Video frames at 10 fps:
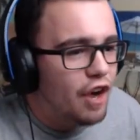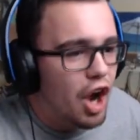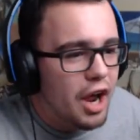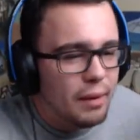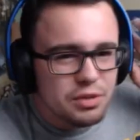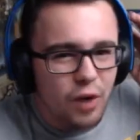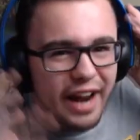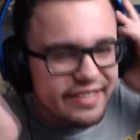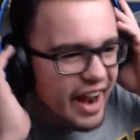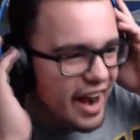I didn't know he was
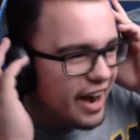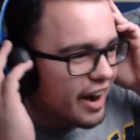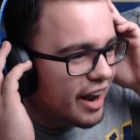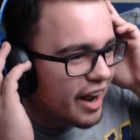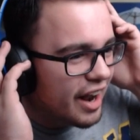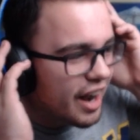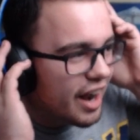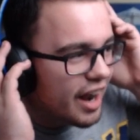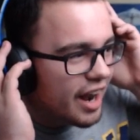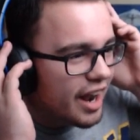right
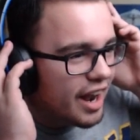there!